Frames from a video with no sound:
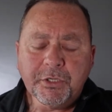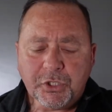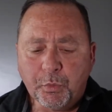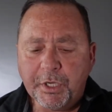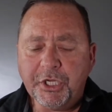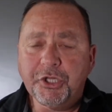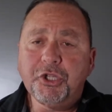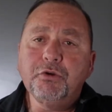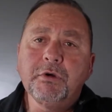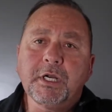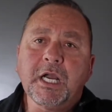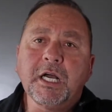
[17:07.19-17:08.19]
So when you
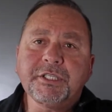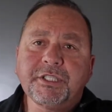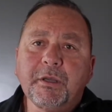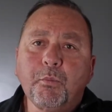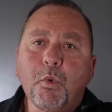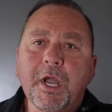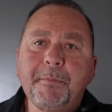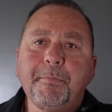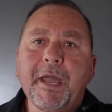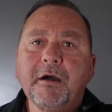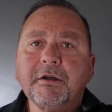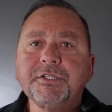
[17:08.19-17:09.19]
do a custom white
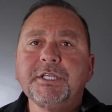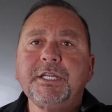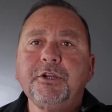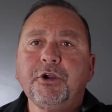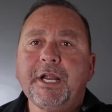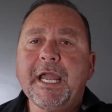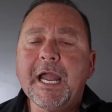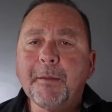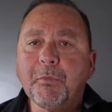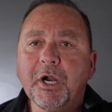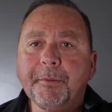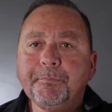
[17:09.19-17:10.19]
balance in your
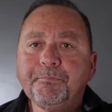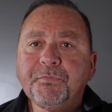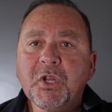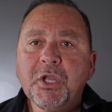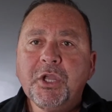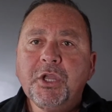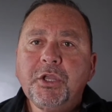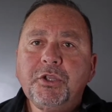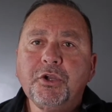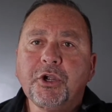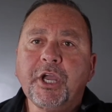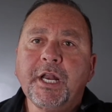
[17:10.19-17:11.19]
camera,
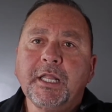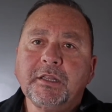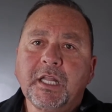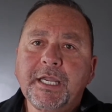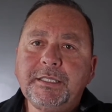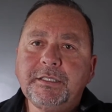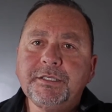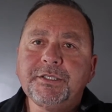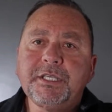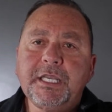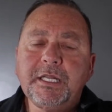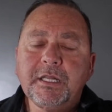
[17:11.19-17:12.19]
you're going to light the
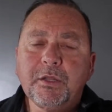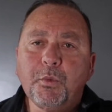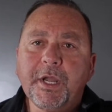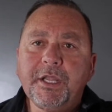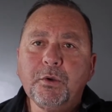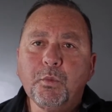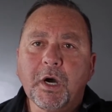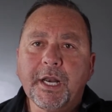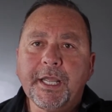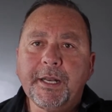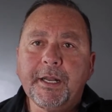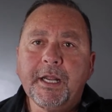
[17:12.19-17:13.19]
scene the way you
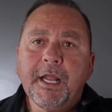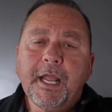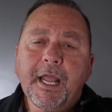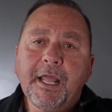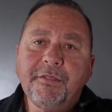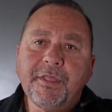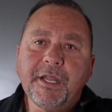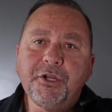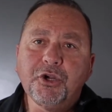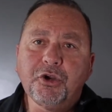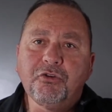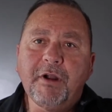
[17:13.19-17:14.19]
want it, and then
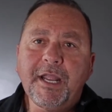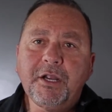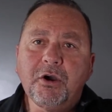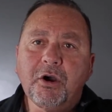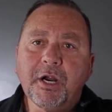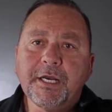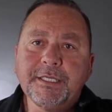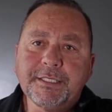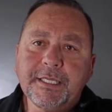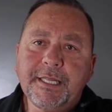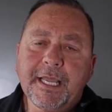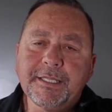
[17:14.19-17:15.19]
your gray card
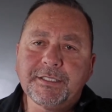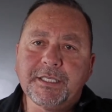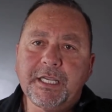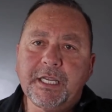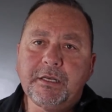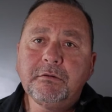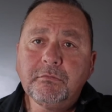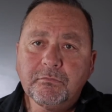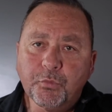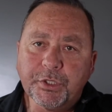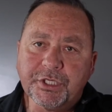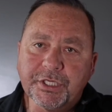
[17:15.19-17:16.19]
is in that scene,
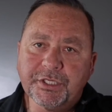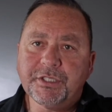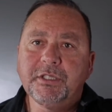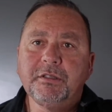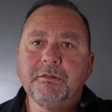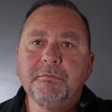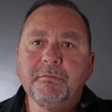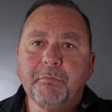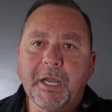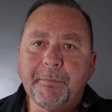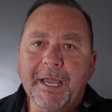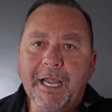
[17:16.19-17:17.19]
which is
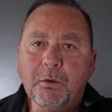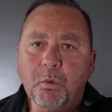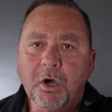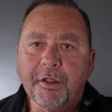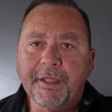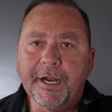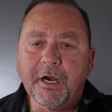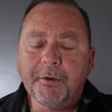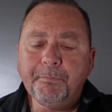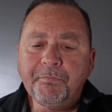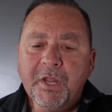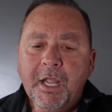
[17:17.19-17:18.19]
my back wall
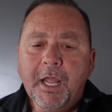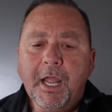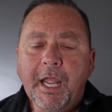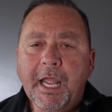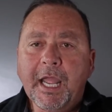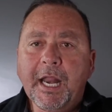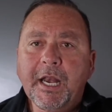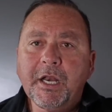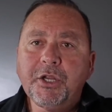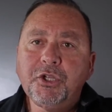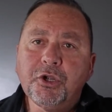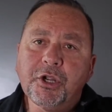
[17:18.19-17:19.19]
there,
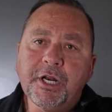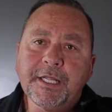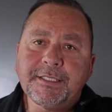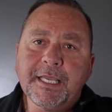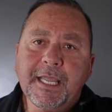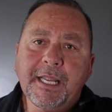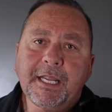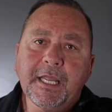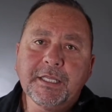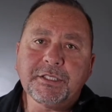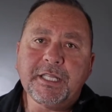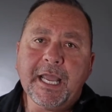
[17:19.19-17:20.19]
and you're going to take
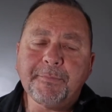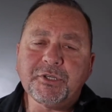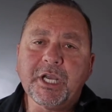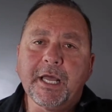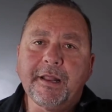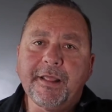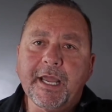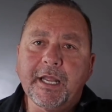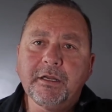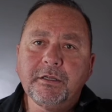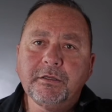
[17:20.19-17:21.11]
a snapshot of that.